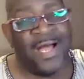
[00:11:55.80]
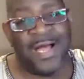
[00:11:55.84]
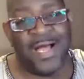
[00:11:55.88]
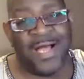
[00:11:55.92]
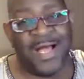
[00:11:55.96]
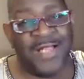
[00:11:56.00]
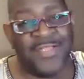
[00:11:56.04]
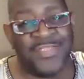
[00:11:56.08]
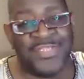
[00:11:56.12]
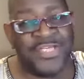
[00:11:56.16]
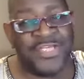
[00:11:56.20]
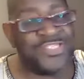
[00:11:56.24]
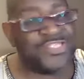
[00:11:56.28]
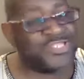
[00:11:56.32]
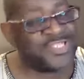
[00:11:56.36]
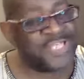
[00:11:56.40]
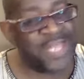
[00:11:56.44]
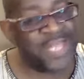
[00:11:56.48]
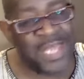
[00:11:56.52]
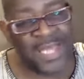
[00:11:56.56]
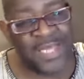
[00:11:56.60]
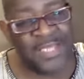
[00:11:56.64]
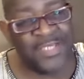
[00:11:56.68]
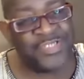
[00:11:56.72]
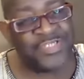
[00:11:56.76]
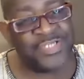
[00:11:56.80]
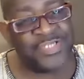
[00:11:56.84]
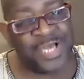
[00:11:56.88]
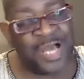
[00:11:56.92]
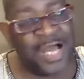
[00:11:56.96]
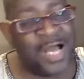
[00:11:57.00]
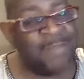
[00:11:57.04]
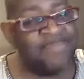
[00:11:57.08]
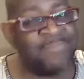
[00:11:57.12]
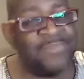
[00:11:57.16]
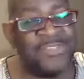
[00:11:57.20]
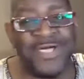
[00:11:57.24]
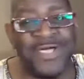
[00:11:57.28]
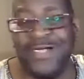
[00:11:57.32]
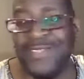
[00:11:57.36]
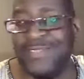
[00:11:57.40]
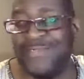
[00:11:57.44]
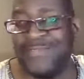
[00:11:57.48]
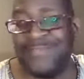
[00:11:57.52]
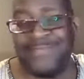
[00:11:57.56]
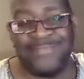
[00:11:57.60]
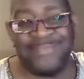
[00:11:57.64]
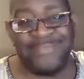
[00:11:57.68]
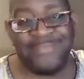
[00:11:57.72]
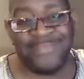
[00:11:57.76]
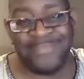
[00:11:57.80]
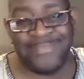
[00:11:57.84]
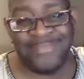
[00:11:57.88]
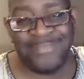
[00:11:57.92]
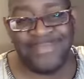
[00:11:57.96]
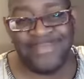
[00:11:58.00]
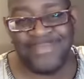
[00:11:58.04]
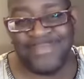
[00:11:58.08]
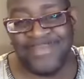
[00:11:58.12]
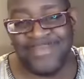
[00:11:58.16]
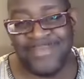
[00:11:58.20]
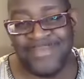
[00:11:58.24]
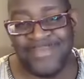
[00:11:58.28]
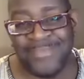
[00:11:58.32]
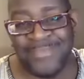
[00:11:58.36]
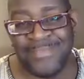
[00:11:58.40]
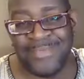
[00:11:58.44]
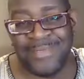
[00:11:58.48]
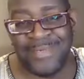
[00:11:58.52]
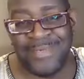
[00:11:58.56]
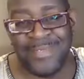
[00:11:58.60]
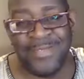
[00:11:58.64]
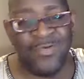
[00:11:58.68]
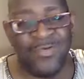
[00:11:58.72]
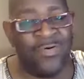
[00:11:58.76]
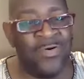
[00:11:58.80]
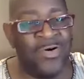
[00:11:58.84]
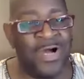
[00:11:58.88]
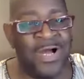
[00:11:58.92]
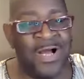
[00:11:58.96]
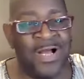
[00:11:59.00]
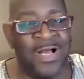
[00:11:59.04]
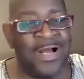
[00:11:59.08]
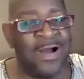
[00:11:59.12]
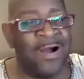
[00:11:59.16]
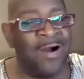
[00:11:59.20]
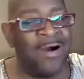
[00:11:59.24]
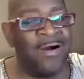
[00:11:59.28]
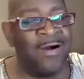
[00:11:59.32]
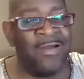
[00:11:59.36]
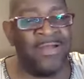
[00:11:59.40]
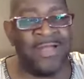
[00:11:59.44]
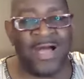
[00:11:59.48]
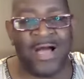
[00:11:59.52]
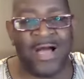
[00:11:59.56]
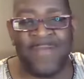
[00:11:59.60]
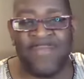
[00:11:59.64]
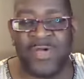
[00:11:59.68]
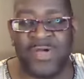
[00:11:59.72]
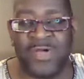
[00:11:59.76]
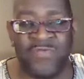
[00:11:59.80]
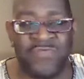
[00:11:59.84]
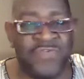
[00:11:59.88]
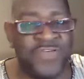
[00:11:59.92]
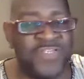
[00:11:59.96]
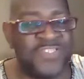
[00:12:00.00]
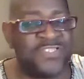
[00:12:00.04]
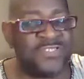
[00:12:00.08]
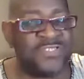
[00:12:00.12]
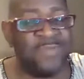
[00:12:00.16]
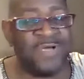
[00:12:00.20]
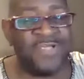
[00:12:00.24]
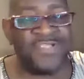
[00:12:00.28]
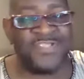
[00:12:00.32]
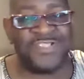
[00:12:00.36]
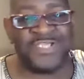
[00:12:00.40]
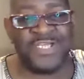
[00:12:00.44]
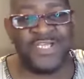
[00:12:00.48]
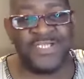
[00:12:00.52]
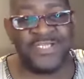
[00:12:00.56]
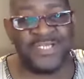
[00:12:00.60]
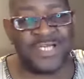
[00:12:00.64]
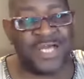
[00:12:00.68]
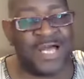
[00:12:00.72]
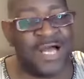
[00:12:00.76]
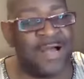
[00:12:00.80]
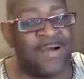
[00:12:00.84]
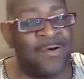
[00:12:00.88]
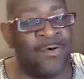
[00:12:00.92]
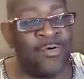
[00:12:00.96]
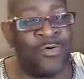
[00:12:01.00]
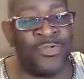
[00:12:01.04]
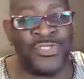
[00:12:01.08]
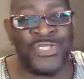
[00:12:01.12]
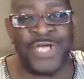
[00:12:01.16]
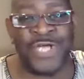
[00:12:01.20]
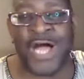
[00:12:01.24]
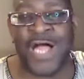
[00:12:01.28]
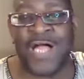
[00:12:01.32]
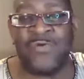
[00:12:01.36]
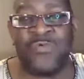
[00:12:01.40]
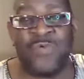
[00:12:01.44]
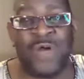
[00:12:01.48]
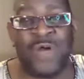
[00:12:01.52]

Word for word: at this stage, I'm done. You know, God, I'm confessing my sins. I'm going to die